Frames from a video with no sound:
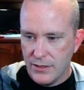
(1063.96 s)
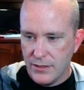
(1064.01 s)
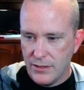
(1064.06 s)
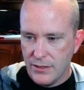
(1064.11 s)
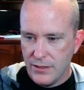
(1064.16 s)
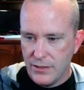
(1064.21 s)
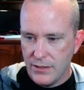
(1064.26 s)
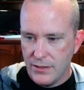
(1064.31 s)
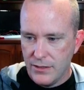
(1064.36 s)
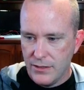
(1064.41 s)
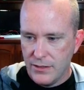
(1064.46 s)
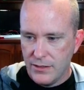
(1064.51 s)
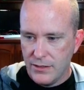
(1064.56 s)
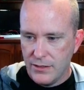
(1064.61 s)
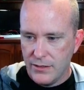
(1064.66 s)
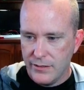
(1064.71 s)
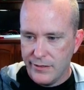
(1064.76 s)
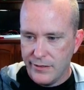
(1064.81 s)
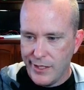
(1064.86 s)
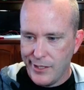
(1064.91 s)

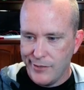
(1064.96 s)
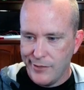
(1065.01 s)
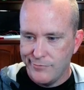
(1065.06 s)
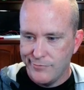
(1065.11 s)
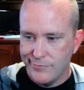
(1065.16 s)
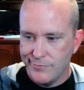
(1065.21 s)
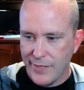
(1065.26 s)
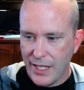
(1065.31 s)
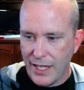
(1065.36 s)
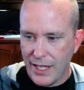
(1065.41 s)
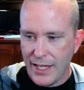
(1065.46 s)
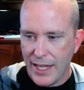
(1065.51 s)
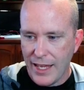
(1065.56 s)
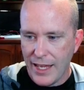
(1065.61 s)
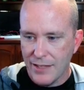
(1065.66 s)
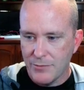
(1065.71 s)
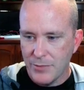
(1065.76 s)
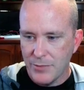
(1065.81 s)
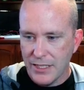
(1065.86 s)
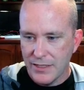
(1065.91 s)
No, I
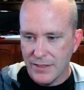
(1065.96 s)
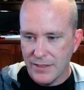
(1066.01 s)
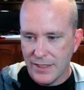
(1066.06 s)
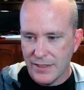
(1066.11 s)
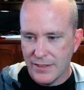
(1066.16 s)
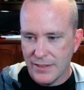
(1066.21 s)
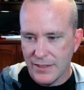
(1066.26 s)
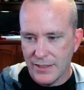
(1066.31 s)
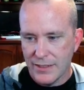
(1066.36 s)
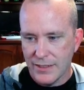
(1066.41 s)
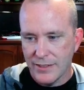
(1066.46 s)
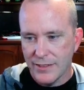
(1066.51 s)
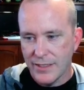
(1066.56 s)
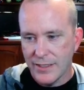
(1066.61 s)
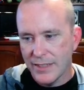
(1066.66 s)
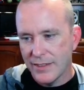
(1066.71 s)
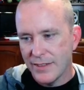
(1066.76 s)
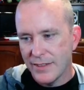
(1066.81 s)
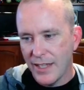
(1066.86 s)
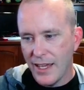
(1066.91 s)
can't, because that's
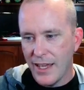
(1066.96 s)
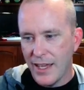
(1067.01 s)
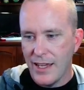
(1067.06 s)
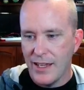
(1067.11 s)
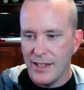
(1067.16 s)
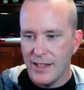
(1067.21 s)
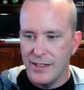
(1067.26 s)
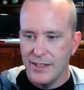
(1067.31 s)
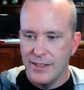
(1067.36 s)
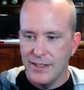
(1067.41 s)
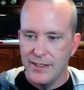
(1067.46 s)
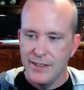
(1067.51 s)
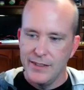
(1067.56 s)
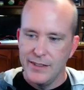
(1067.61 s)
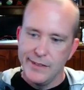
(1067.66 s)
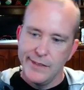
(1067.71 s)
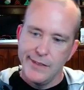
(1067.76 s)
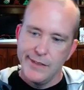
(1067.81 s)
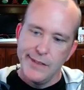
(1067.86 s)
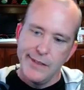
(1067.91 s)
an
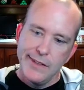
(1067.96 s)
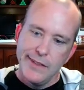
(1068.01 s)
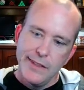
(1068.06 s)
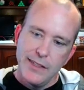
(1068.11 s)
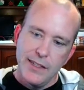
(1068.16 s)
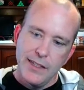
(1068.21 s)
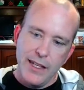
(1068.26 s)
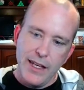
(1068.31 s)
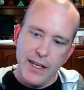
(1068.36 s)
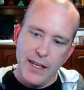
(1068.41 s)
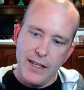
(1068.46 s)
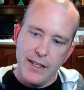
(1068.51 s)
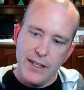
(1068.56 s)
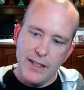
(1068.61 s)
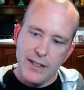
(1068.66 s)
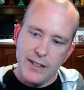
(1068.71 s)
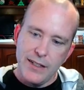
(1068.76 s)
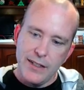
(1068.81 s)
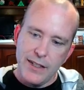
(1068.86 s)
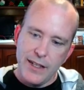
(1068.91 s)

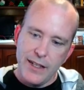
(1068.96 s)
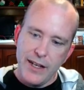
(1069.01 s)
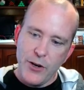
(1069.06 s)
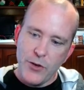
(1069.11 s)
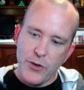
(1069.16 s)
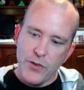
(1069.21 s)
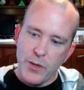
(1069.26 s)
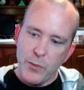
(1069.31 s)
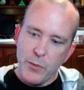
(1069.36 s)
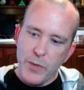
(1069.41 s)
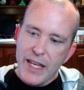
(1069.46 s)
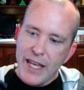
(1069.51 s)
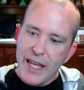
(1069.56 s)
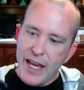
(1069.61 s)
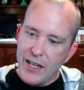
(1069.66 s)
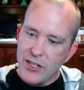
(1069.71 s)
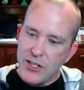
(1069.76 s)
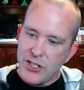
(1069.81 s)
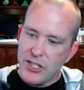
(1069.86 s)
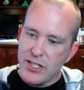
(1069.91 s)
error that we
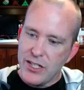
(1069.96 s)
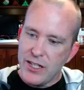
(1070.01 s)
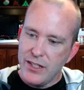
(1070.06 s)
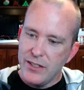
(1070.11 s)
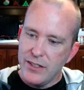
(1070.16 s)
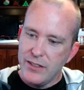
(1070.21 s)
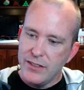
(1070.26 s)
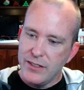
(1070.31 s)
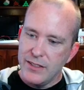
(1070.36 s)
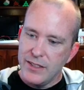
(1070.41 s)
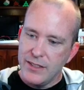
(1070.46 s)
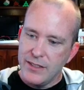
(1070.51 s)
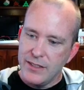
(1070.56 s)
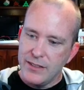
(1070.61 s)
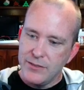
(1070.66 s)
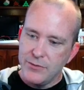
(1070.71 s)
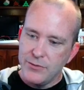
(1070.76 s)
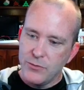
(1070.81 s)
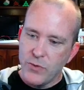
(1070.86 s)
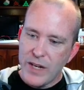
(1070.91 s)
catch and
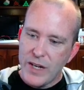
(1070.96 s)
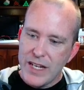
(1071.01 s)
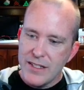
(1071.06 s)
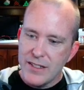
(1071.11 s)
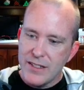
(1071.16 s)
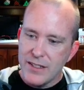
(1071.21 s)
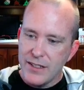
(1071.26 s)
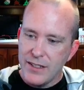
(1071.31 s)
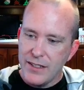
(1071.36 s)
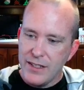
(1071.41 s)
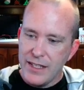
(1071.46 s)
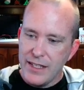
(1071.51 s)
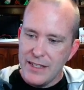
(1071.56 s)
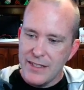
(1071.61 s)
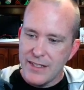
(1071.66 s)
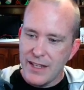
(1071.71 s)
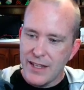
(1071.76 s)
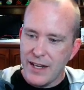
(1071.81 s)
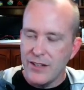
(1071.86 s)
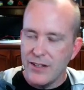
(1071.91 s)
raise
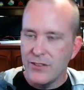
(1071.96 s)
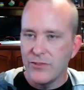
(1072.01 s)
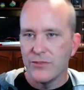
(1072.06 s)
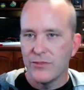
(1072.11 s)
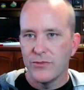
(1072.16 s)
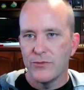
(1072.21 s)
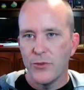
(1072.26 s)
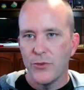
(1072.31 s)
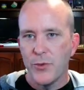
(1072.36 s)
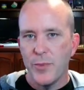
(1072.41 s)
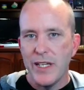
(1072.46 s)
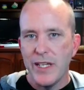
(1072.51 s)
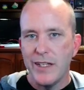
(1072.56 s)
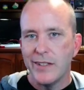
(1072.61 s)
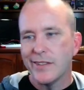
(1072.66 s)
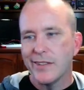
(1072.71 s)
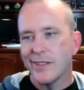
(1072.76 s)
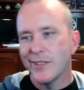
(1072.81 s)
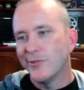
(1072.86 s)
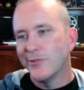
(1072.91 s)
inside of Ruby.
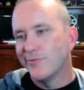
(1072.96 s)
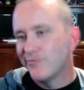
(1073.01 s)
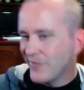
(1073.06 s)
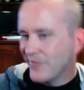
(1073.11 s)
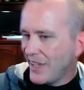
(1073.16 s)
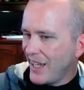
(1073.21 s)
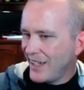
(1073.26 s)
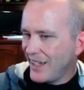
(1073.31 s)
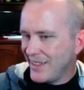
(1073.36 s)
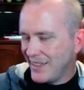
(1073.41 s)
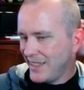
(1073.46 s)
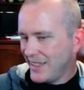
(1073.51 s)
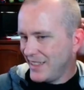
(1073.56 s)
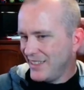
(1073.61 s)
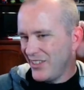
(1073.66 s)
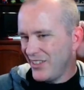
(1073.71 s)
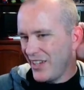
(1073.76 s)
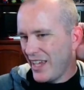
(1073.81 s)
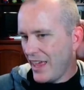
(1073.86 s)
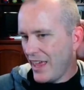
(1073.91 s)
So yeah, I
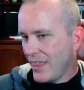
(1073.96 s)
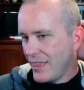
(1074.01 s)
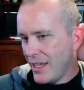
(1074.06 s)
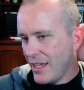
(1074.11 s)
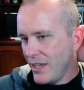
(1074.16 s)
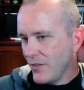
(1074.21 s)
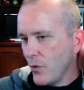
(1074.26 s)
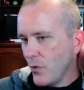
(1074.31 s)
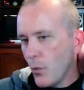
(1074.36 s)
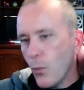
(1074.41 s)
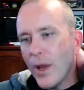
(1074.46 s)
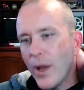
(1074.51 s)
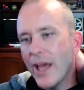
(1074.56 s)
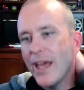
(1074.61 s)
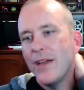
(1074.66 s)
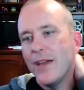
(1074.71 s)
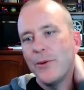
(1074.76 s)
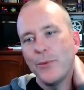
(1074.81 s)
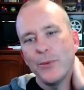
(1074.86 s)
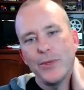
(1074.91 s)
don't know. I can't think of a
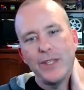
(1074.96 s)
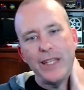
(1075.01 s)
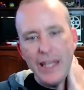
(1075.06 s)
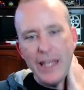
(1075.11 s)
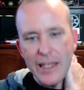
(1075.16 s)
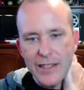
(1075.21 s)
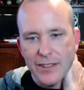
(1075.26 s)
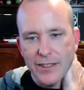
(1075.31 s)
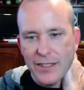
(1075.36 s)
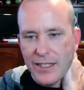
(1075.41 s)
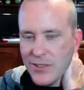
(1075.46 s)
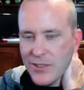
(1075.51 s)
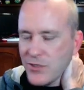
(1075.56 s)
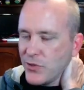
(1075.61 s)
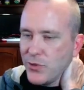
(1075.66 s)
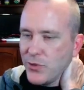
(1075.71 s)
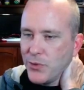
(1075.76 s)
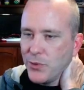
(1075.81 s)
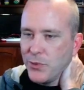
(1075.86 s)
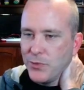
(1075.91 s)
way really easily
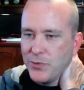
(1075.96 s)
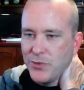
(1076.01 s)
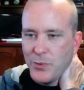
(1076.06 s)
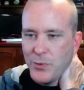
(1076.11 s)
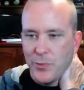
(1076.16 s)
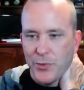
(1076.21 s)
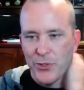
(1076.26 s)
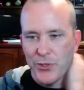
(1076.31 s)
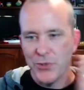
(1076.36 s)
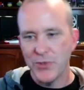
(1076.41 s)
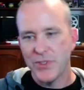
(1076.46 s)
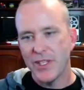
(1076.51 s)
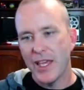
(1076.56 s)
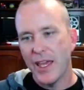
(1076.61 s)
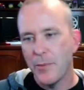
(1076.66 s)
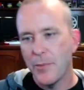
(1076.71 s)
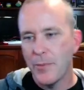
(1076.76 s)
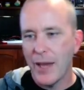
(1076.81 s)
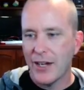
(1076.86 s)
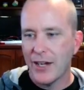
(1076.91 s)
to produce
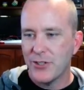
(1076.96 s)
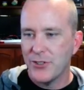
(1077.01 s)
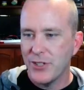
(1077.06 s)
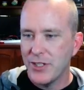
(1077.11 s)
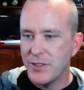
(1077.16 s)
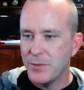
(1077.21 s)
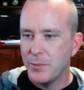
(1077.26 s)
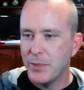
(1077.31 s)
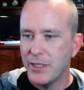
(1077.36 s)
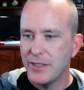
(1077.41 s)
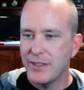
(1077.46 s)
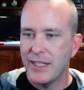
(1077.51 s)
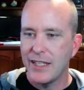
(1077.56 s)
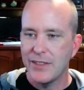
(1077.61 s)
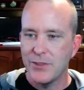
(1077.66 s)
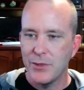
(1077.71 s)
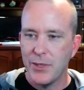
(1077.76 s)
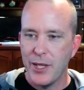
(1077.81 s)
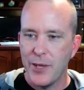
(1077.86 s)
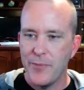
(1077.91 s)
a backtrace, but
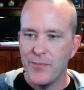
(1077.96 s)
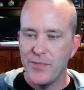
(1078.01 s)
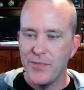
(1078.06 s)
that's okay.